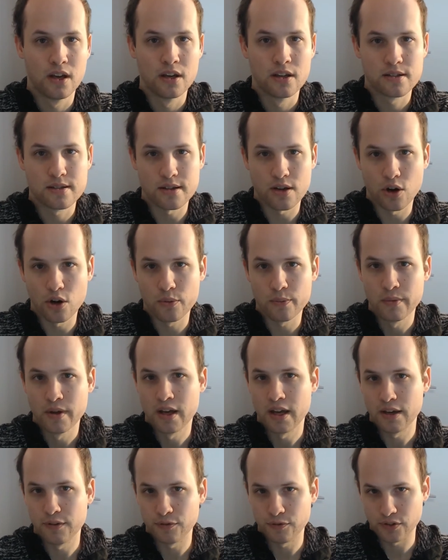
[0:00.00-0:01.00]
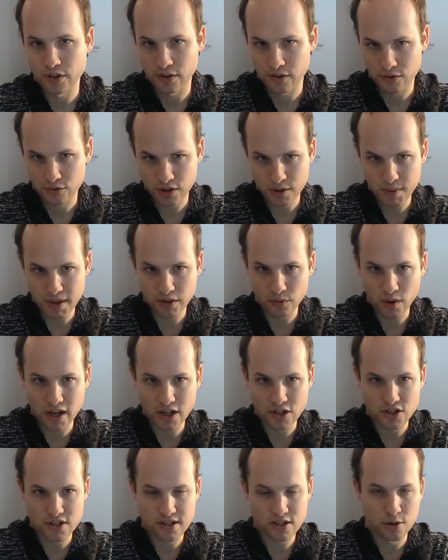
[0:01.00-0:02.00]
So if the 3-bet
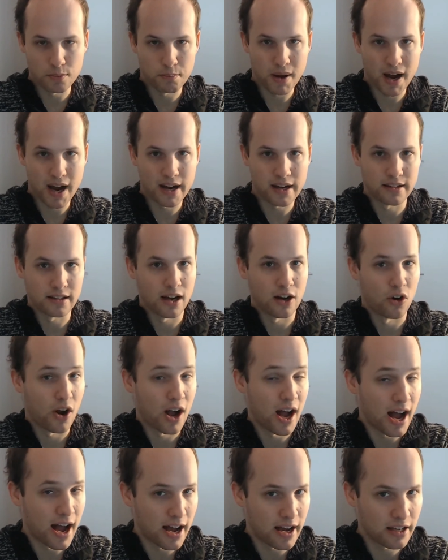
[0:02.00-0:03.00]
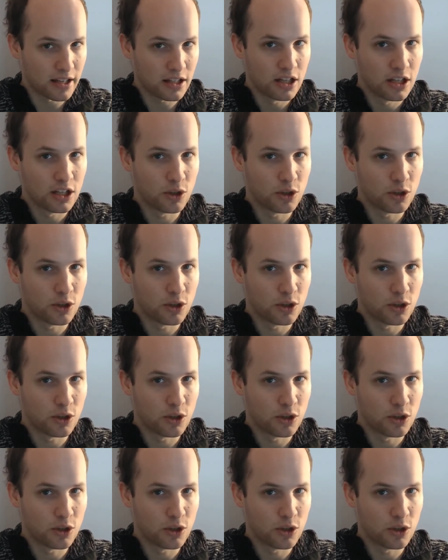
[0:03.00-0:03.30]
ranges combined are high,